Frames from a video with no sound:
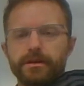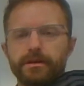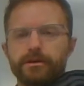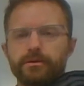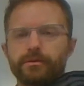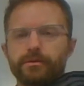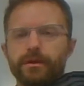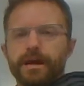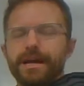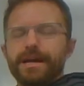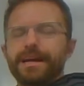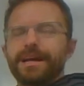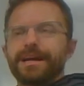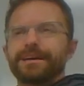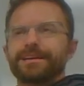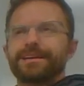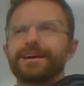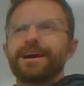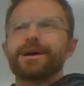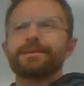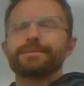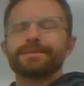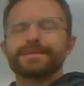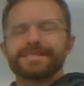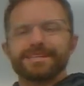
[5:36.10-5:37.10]
right?
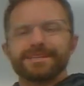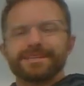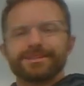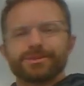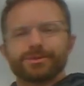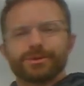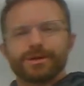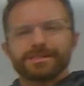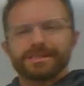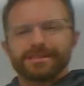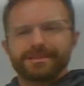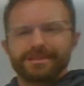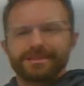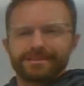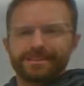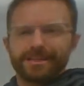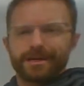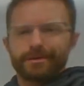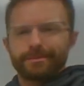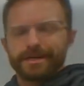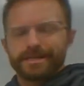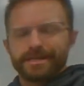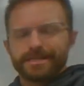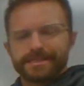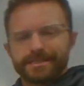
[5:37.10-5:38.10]
Common sense-wise, I think
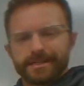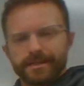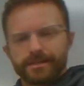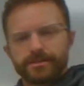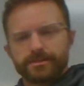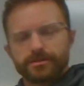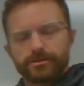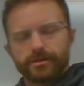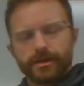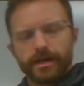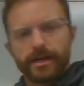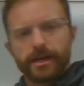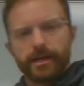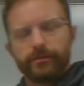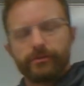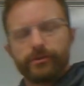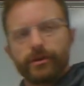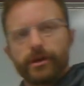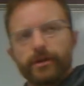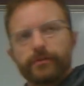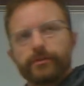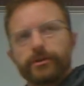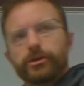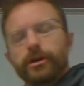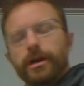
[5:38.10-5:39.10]
that makes sense, right? If
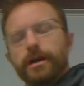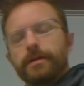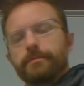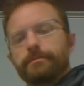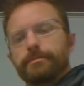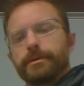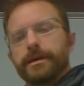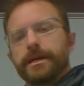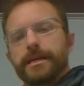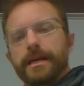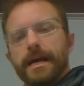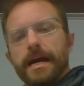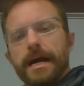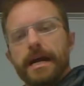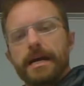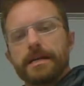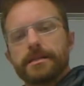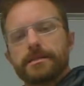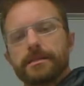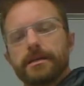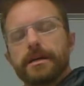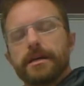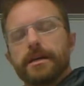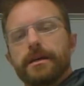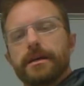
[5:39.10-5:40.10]
you have a great big
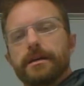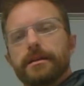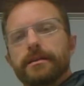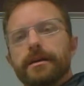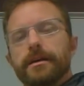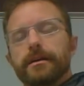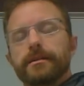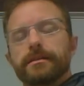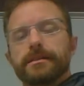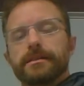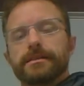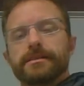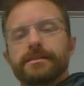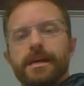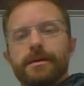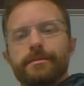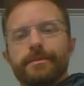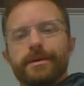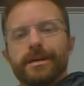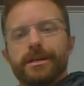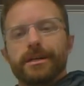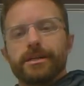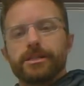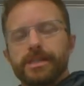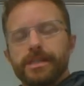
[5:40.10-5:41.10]
gas, they're at the same
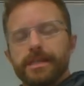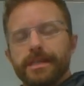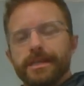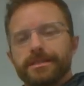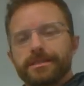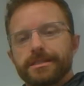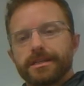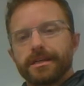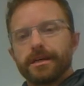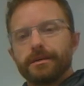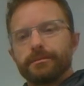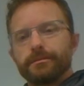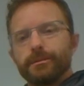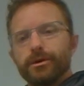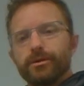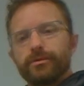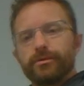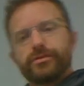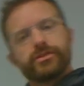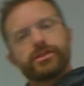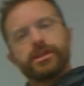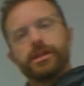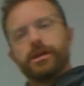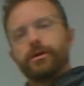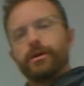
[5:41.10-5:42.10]
energy, it's going to move
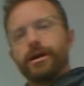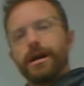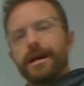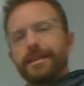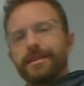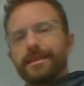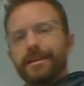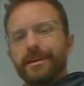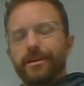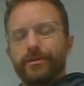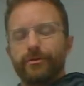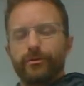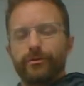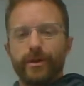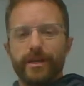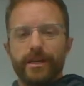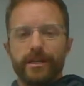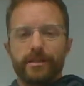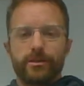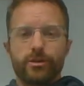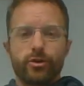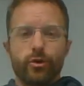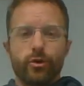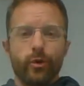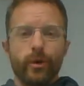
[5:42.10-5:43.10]
slower. I think if we
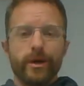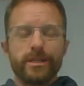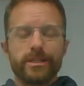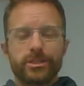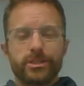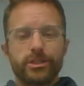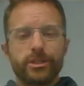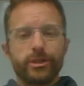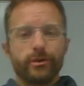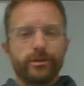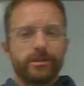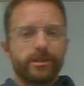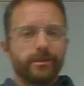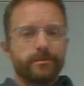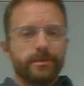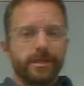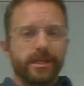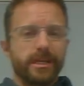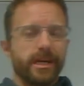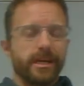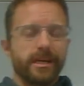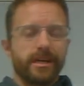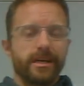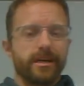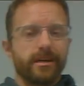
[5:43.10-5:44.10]
had quizzed you at the
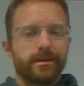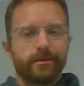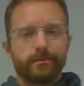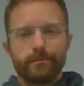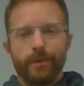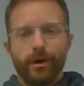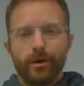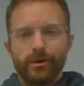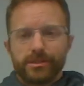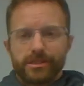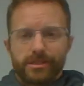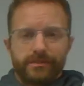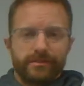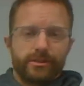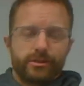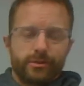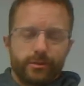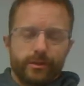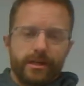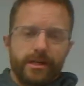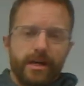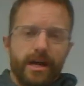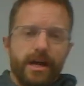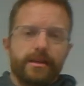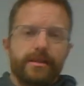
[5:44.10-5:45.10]
beginning, most of us
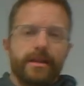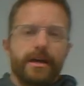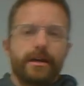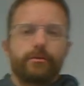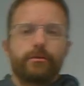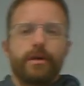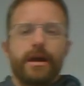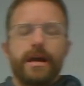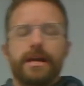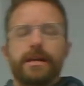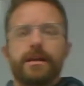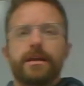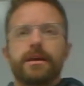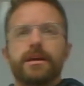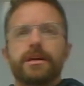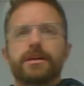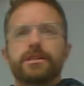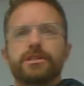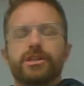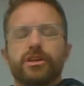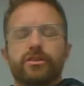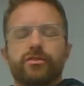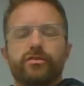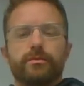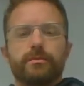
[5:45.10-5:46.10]
would have gotten that right
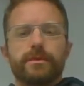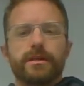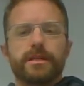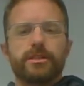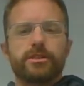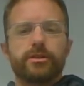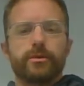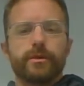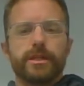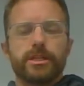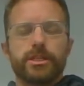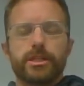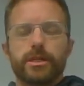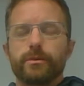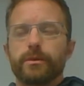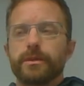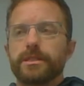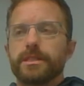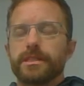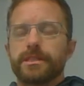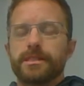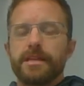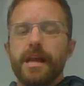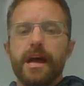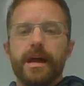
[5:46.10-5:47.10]
just from intuition,
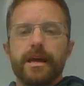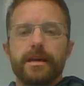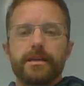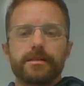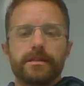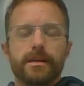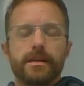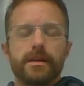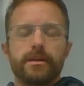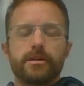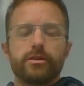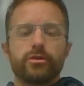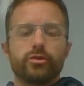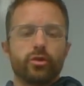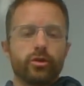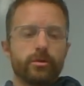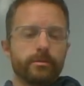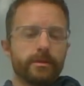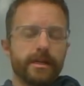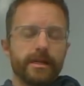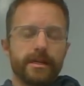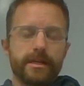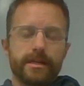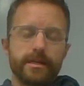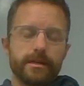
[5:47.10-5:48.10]
which is nice.
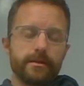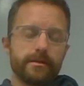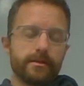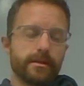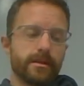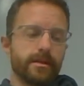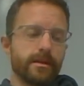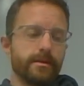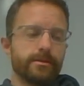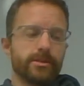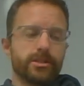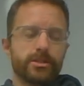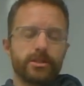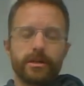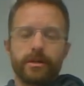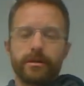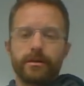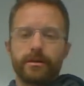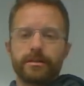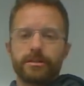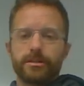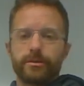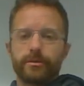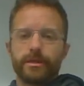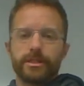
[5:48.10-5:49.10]
Normally in chemistry, our
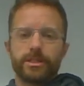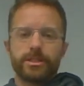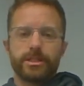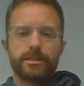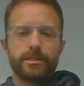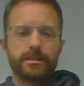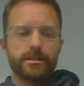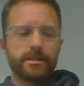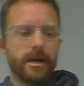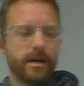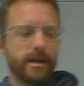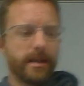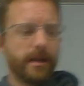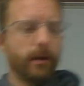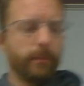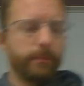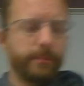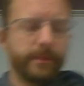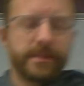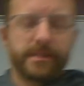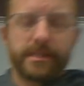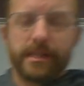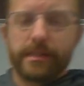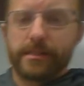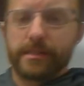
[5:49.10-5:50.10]
intuition does not help
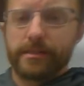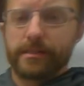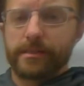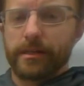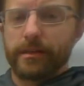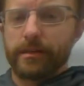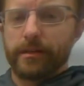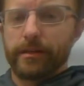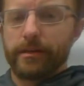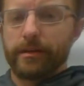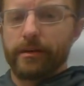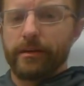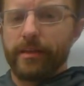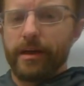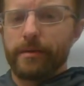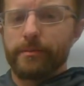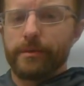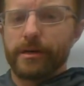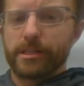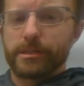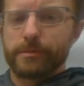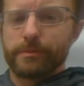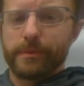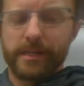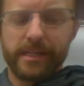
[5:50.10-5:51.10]
us necessarily all that
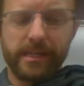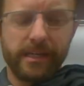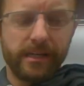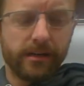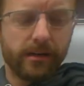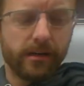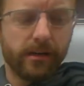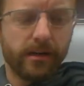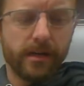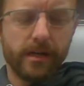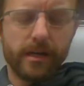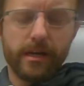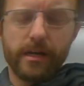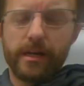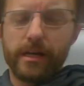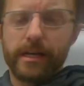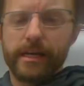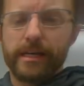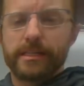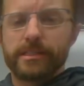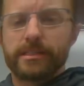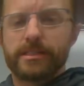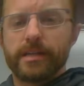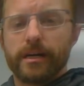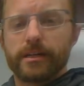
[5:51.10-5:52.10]
much, but here
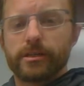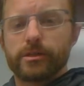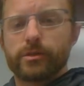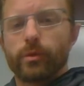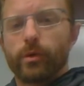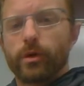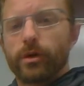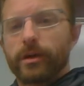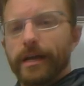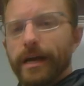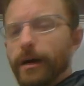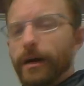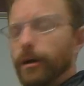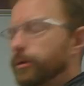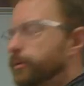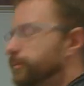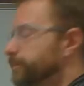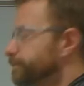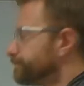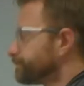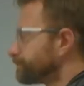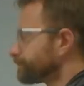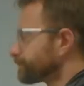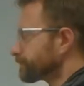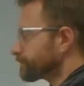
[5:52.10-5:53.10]
it does work out.
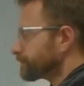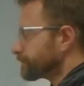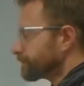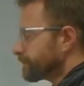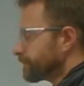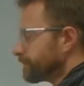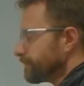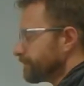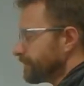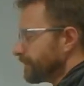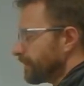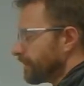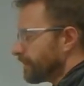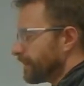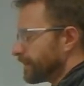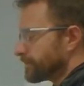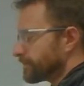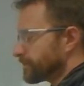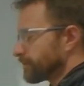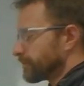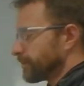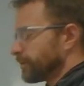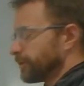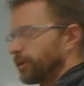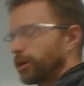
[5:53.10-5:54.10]
All right,
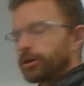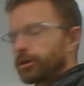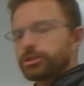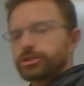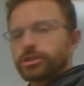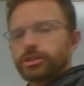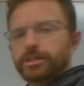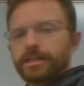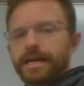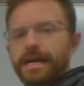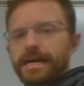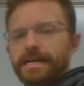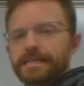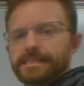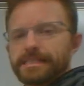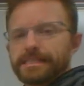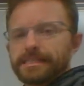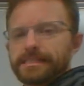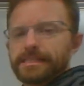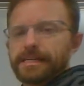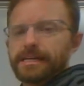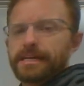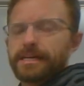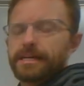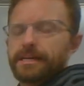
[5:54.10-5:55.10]
so the larger a gas
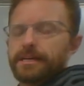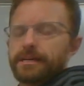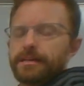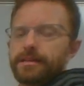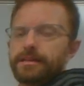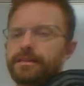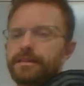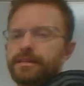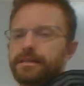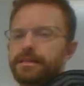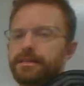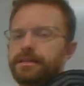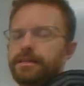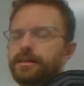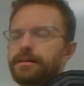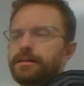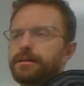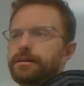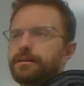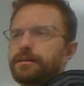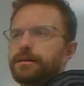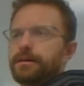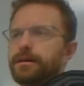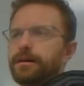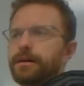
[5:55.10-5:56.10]
is, the
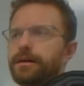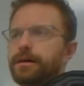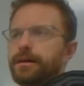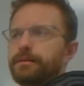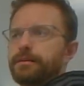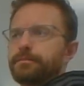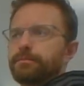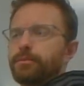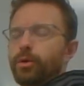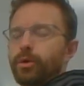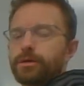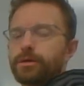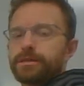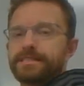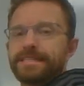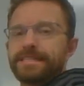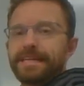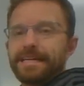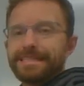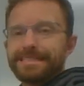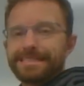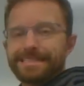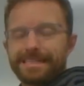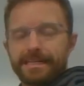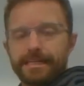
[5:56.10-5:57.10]
more
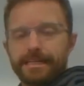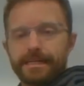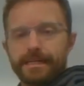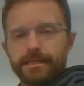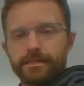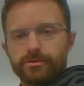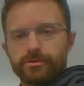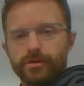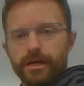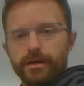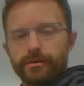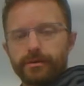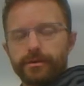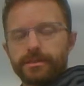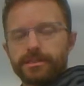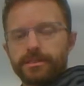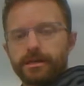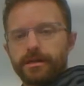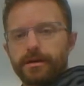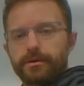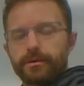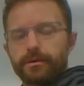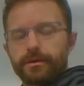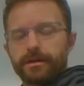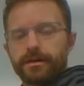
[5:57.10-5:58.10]
dense it is, right? We
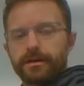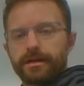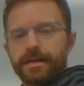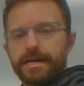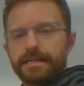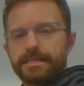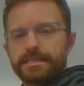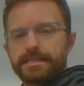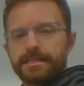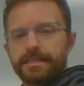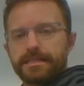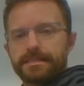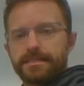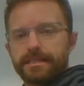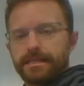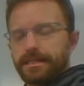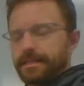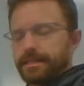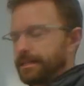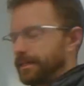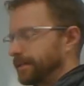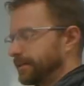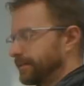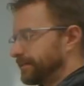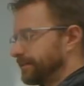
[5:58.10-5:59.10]
saw that with our gas density
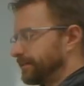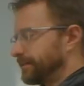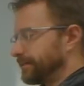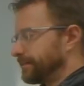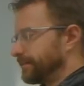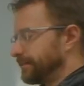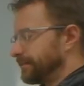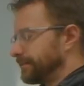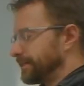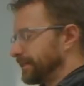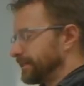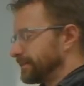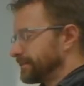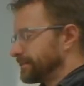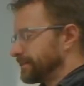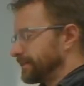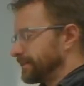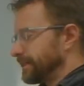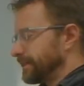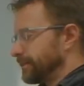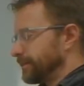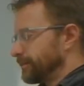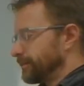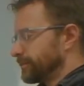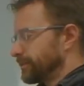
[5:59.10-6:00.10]
thing.
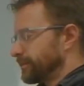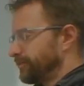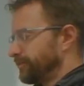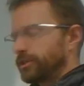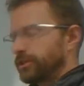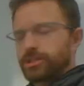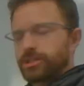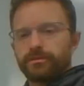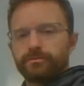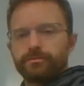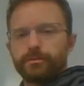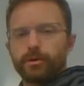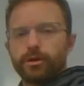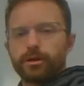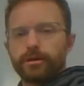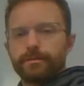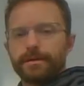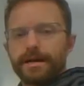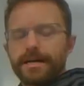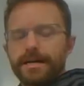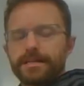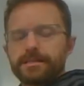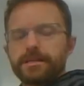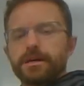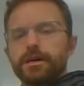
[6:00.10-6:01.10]
Density was a function of molar
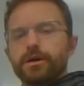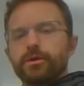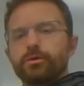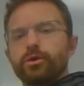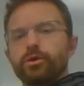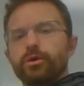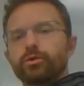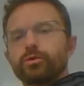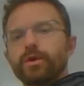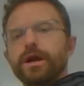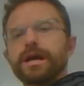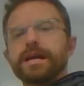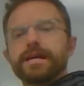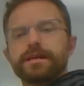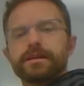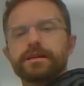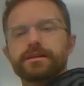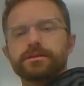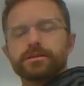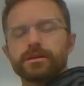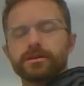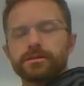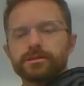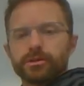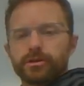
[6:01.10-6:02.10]
mass. Well, rate
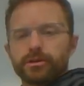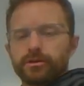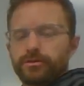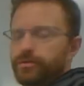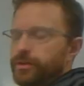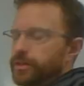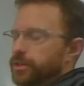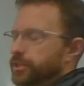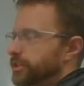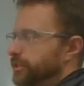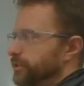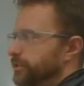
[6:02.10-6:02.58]
is also a function